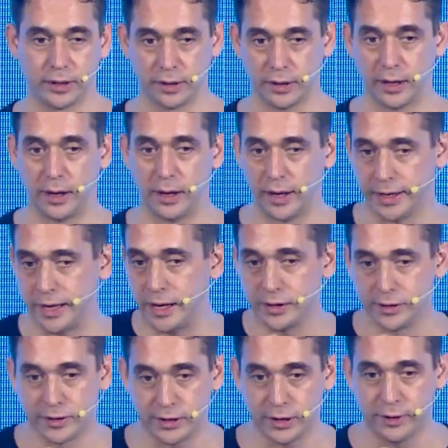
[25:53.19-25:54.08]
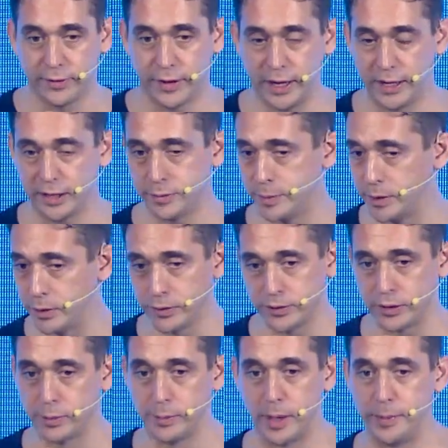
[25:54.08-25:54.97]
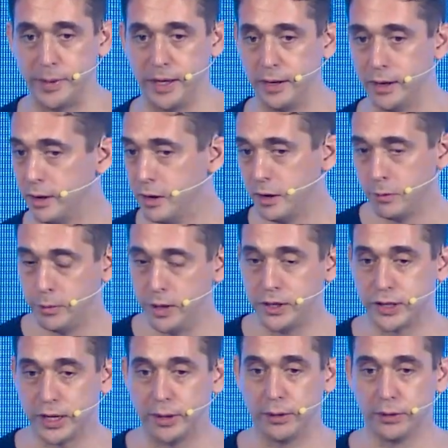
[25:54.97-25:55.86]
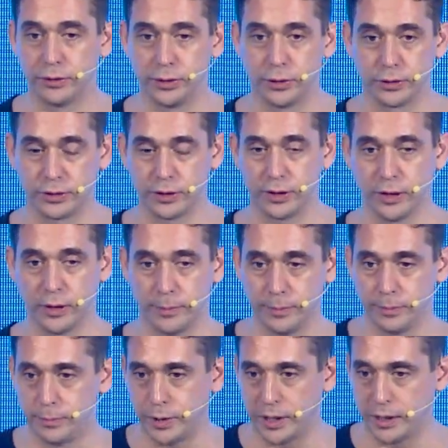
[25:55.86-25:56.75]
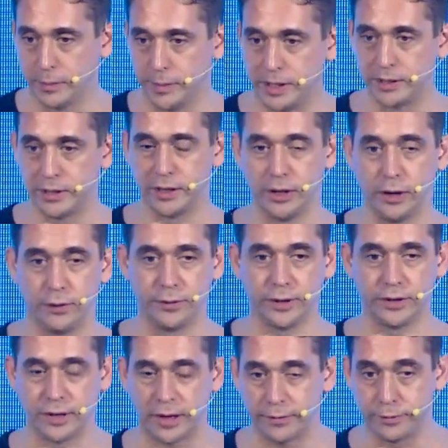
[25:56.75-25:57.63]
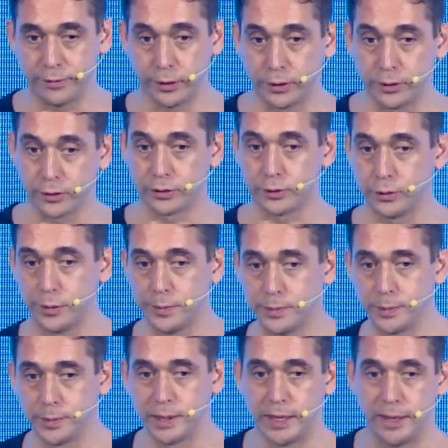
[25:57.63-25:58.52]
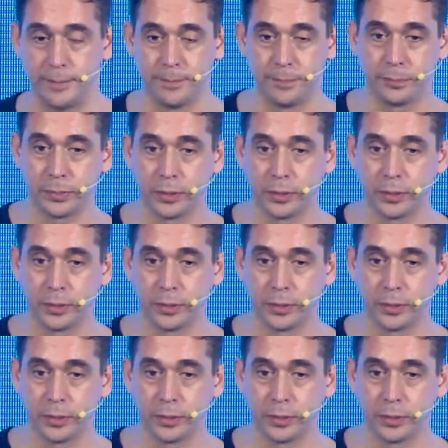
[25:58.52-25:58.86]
Again, surveys, but also maybe reach out and talk to them, bring them into the office, have focus groups with them.